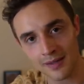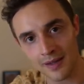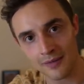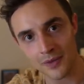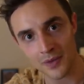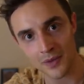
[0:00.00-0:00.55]

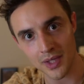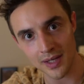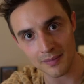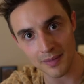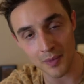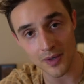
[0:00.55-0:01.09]
if they're trying
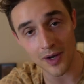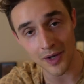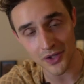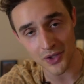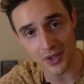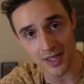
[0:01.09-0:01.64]
to be more
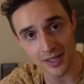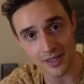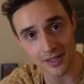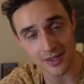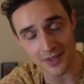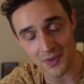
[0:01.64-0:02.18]
concentrated
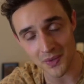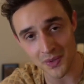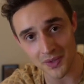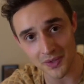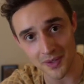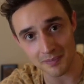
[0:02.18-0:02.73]
in
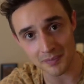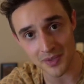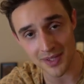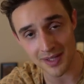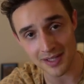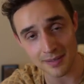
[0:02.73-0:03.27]
school and they're
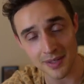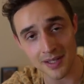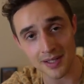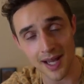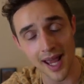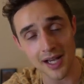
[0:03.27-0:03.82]
studying to
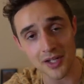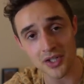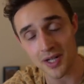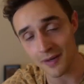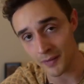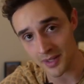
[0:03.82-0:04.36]
be an
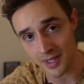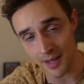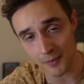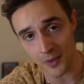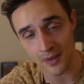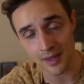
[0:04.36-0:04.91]
engineer, for
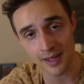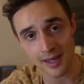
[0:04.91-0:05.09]
example,